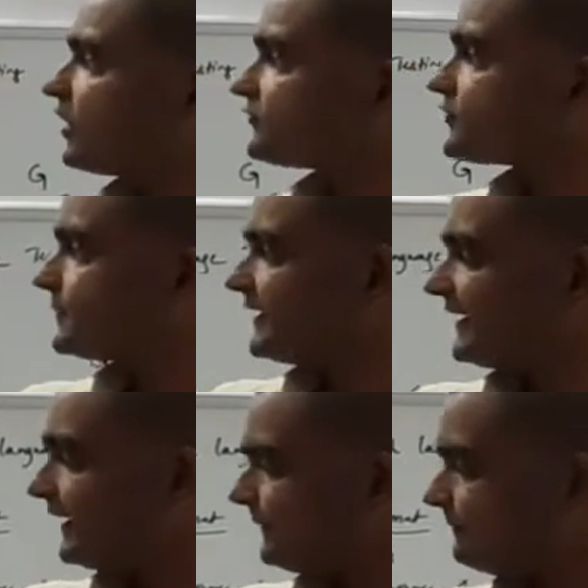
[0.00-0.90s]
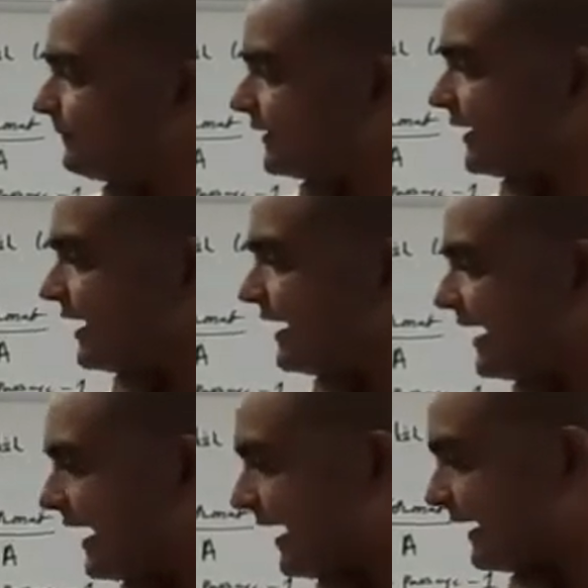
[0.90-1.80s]
of speaking
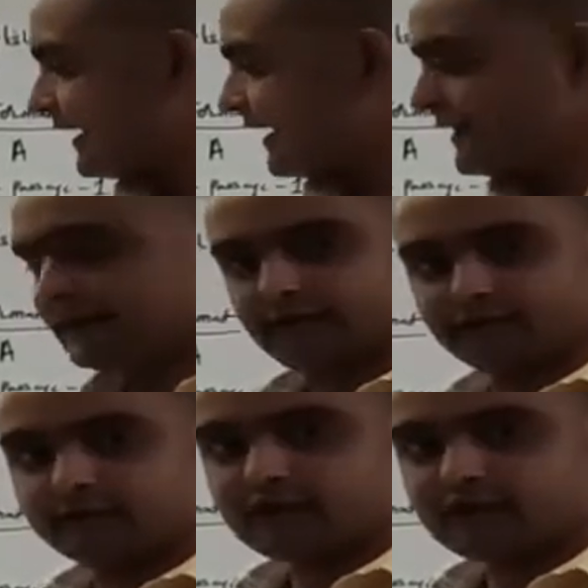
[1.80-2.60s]
and writing.